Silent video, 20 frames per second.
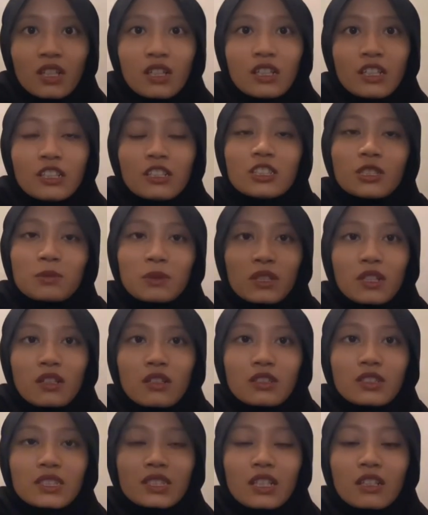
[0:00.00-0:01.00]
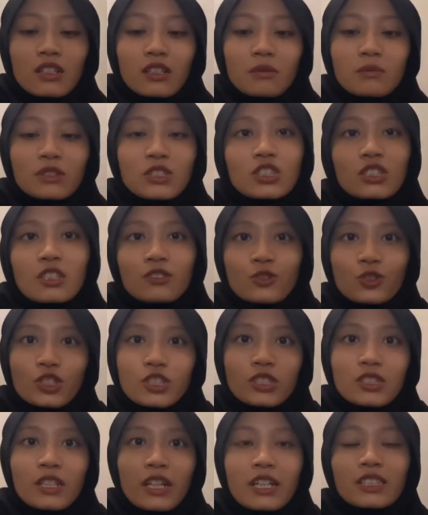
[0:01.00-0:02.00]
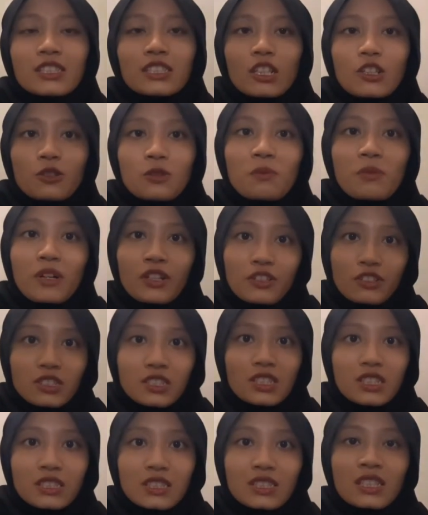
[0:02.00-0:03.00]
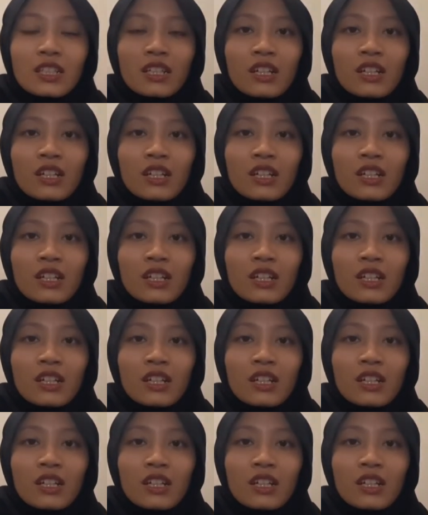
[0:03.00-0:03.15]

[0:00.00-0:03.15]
It is because each country has their own priorities